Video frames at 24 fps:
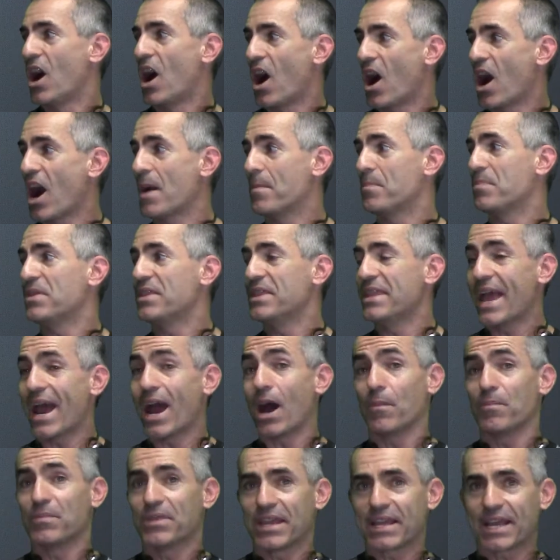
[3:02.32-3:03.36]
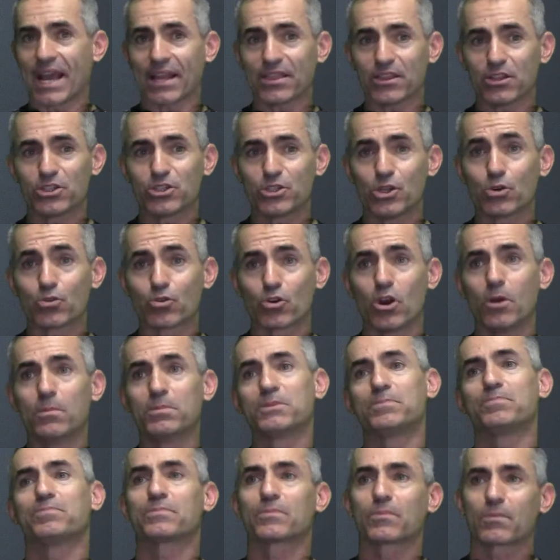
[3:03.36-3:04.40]
All right, now they got those two
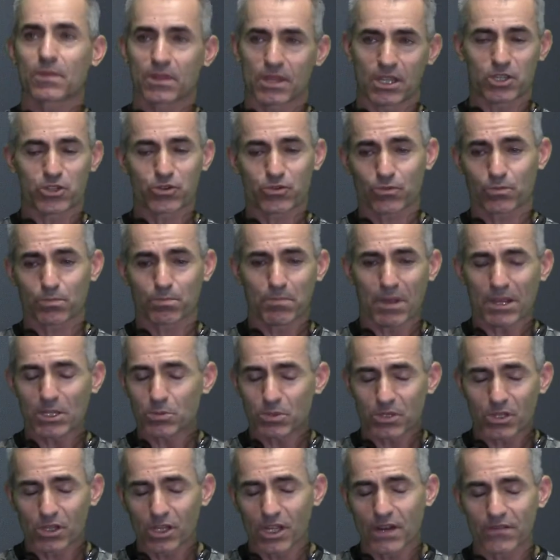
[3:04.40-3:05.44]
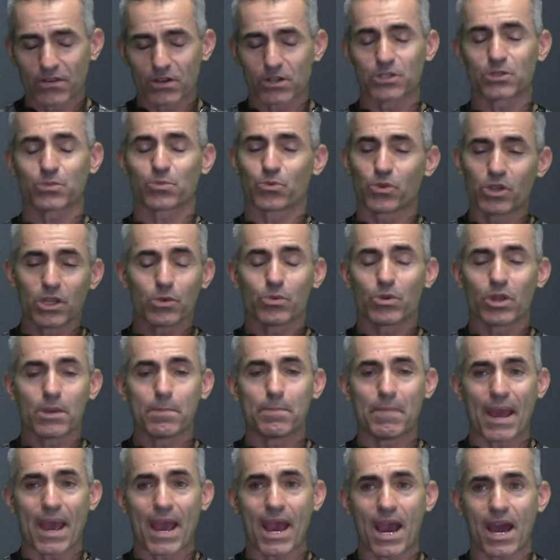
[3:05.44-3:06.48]
groups, they messed with the livers really, really
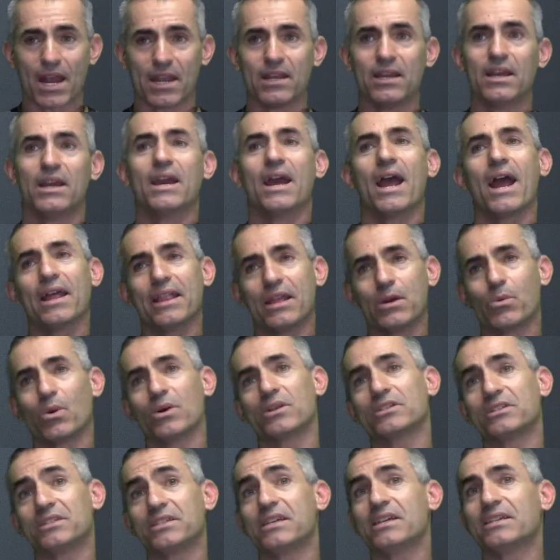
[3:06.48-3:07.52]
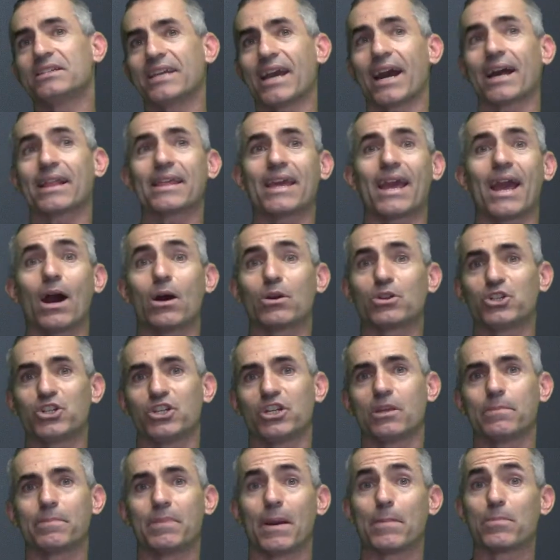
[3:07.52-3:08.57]
bad, and they wanted to see exactly how
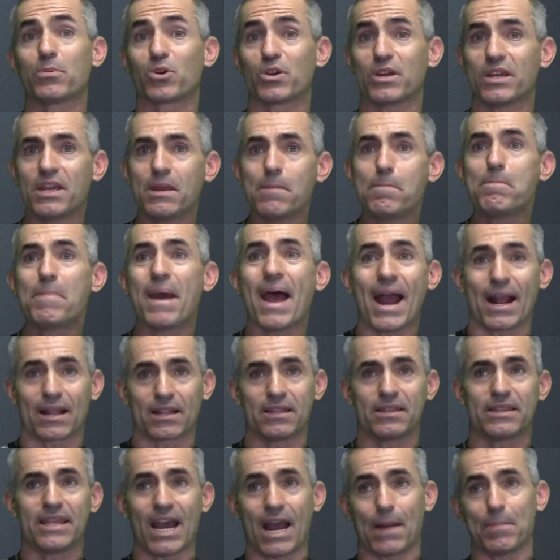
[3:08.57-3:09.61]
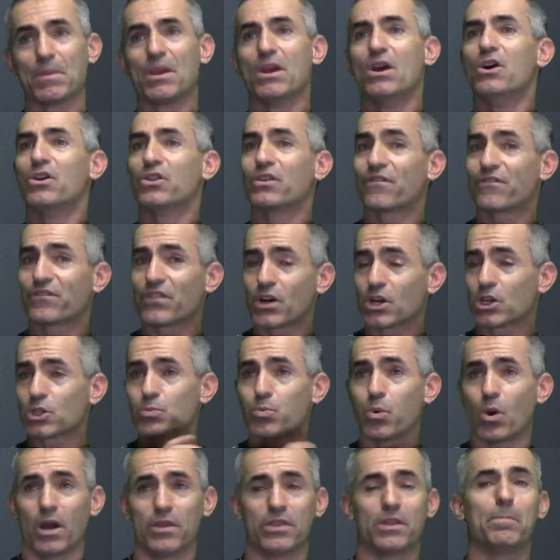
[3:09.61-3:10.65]
chili pepper impacted that. The first
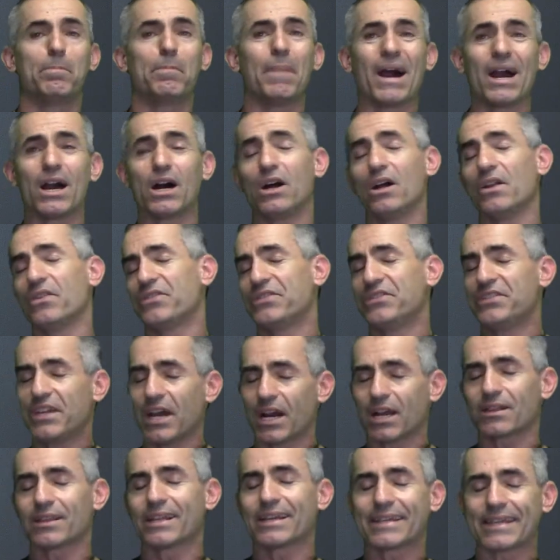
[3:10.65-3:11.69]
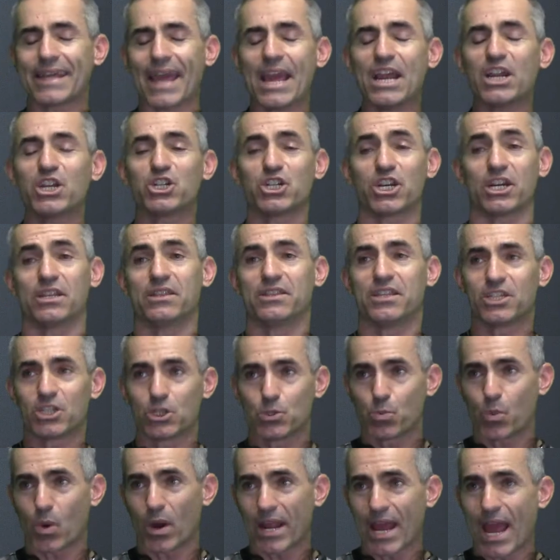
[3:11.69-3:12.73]
one, the bile duct ligation. This
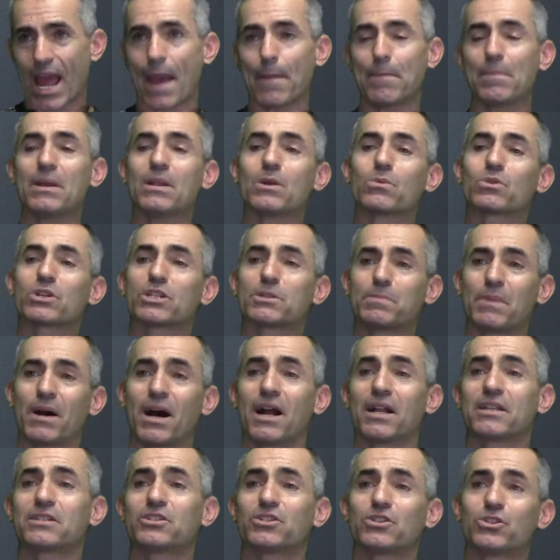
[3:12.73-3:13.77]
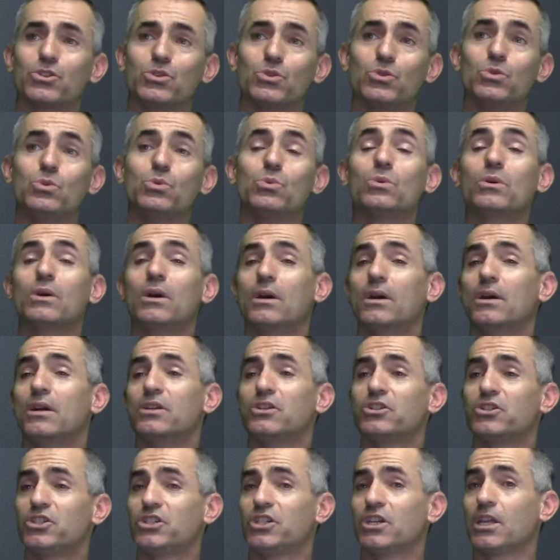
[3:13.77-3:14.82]
is what happened in response to
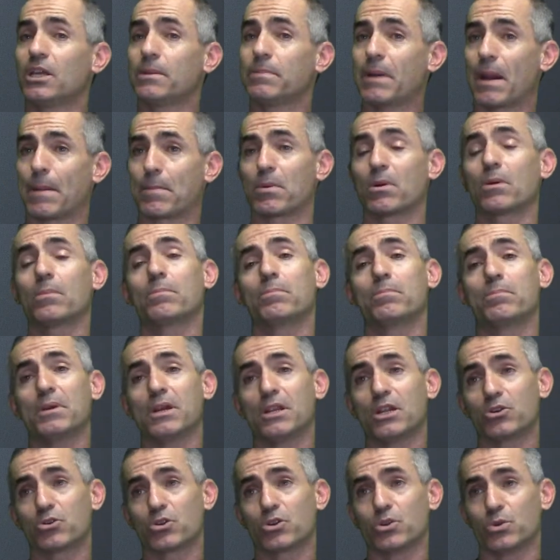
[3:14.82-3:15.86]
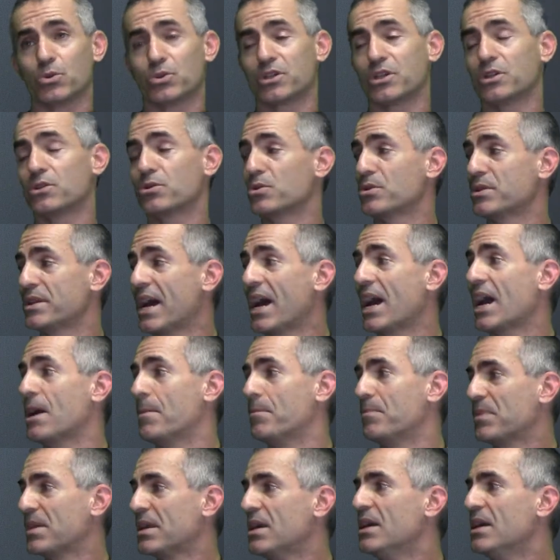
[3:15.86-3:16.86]
chili pepper being introduced into their diet.